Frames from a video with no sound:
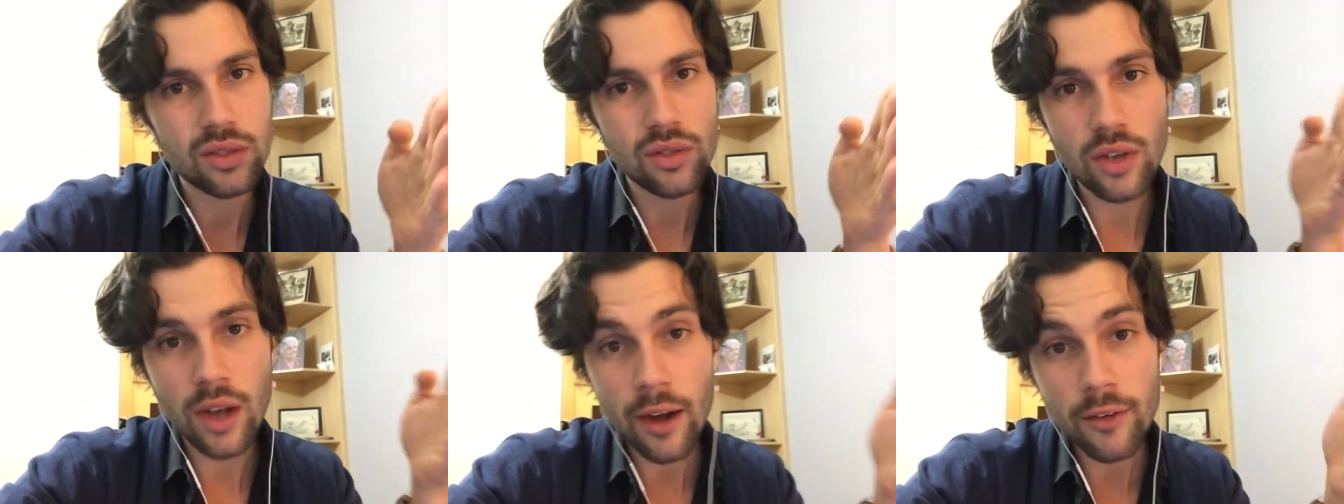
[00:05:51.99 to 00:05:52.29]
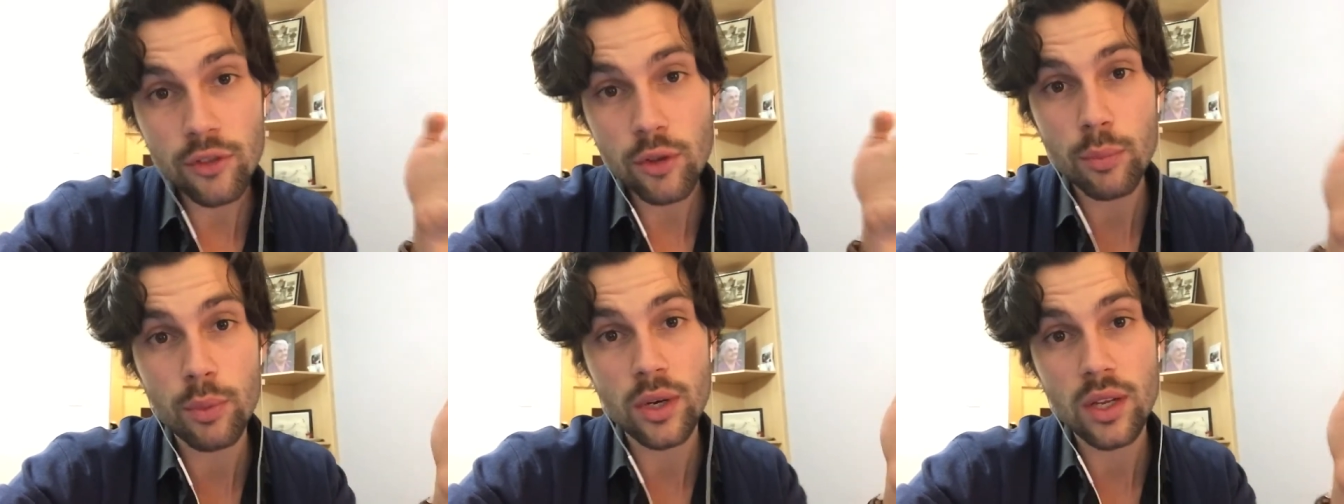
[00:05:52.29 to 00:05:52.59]
you have
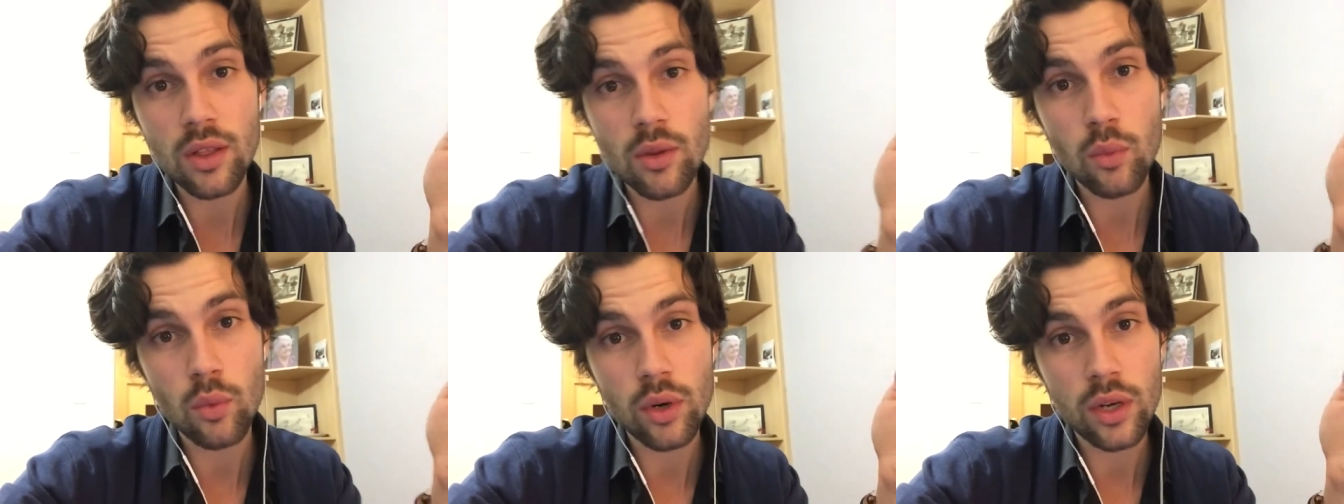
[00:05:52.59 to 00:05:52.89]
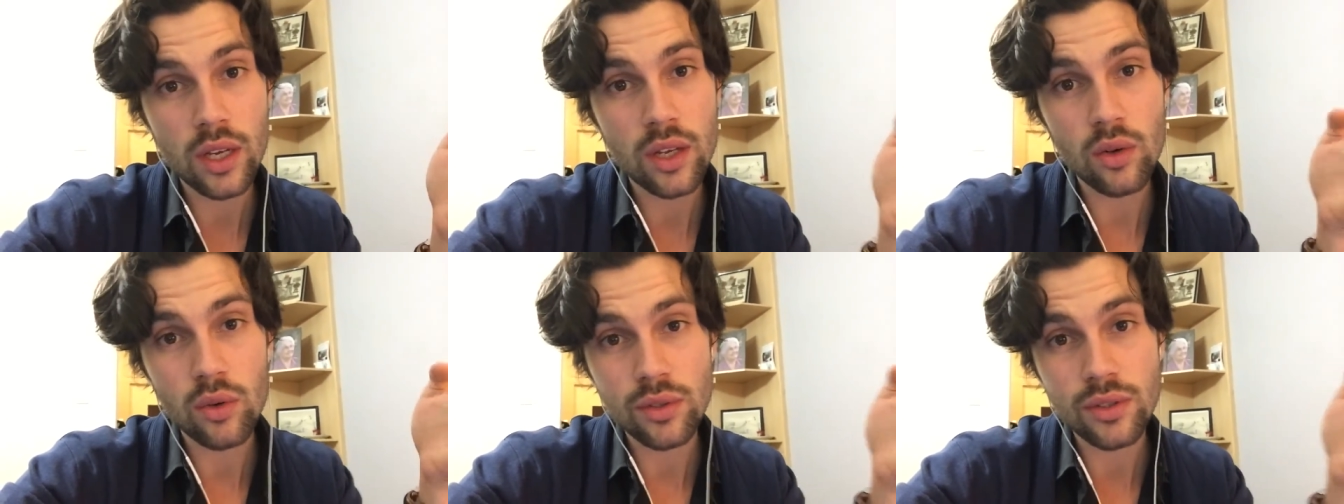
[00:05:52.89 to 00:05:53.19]
to put in the
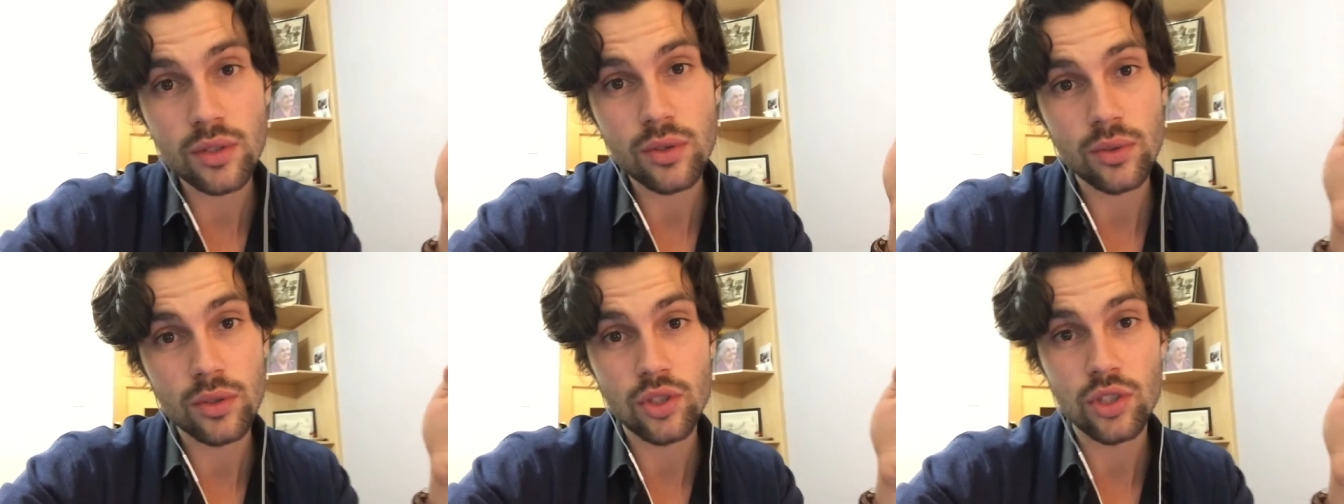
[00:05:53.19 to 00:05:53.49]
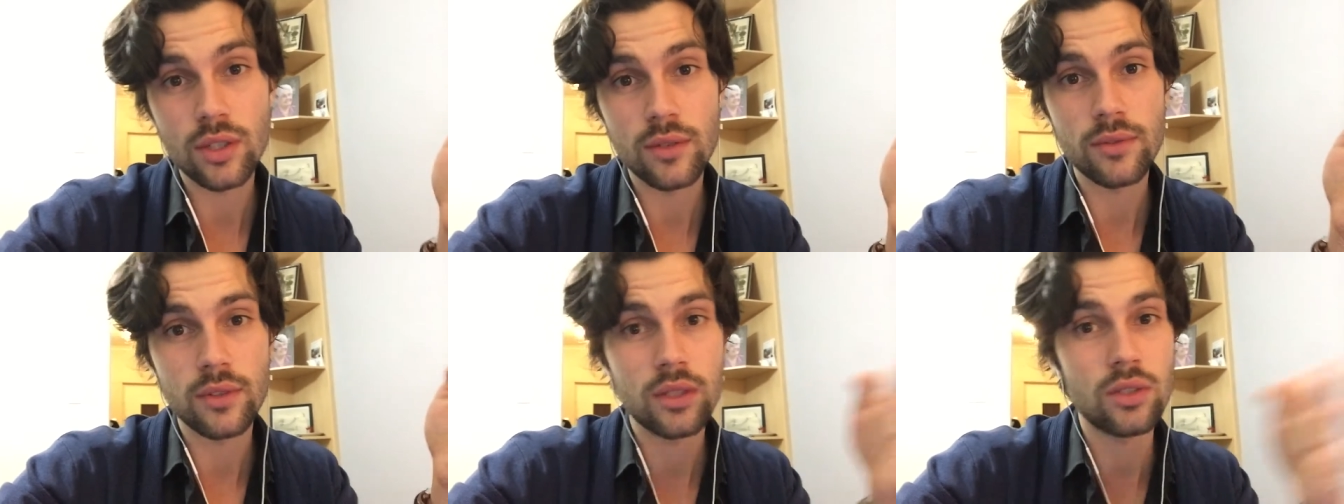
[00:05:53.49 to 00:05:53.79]
work in order to
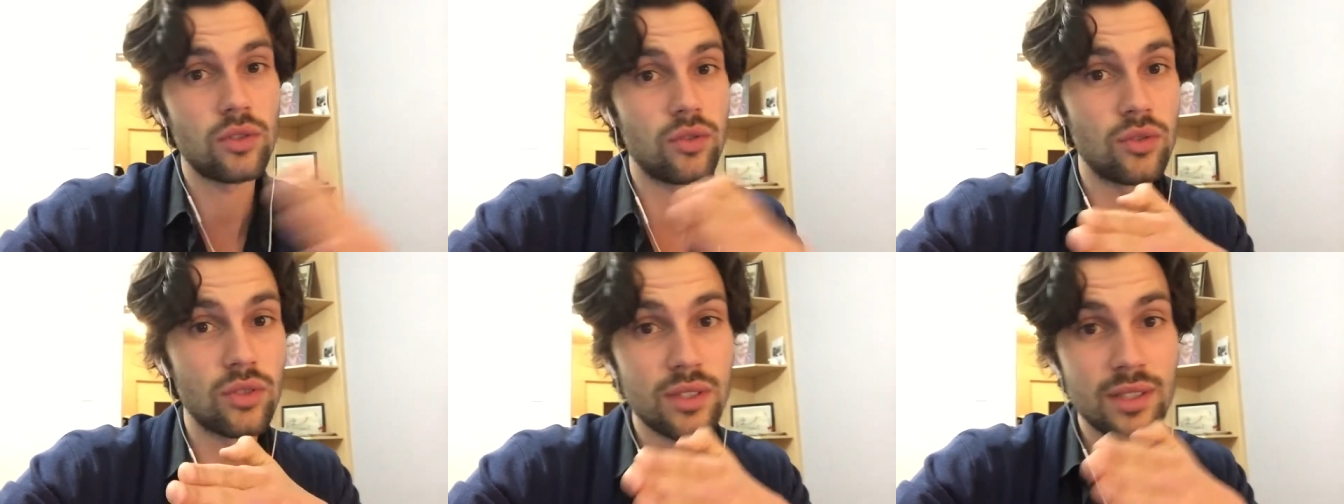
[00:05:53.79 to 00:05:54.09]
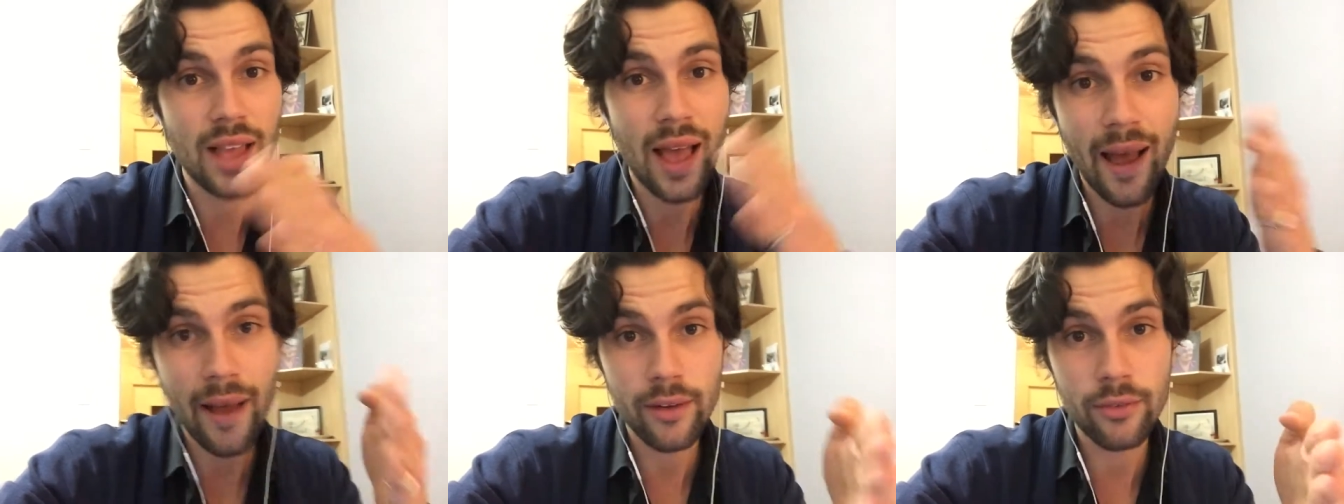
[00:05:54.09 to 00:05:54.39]
achieve it. You just
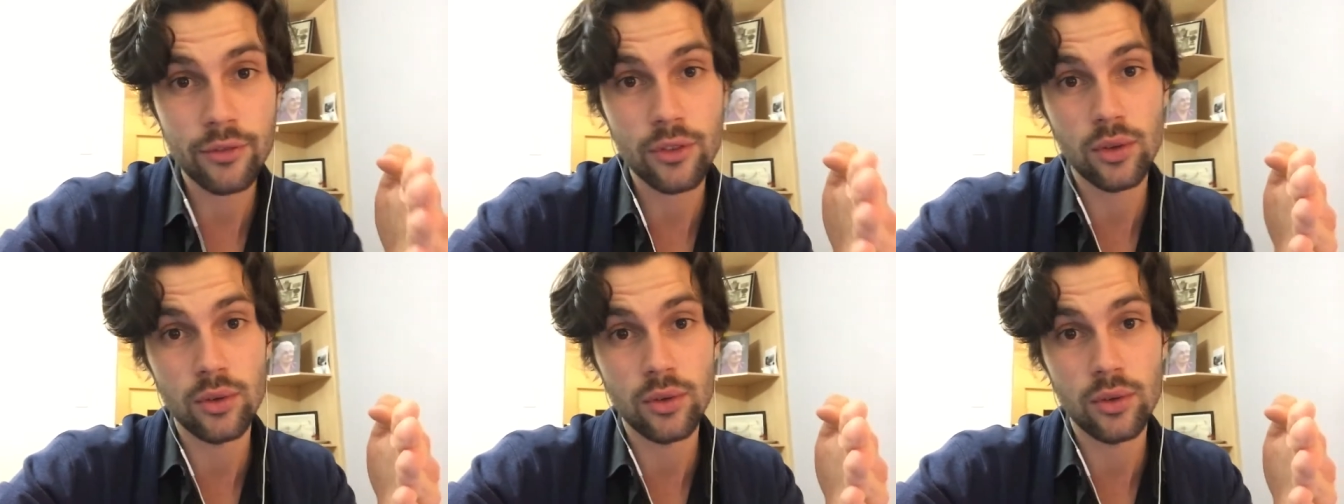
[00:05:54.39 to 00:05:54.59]
have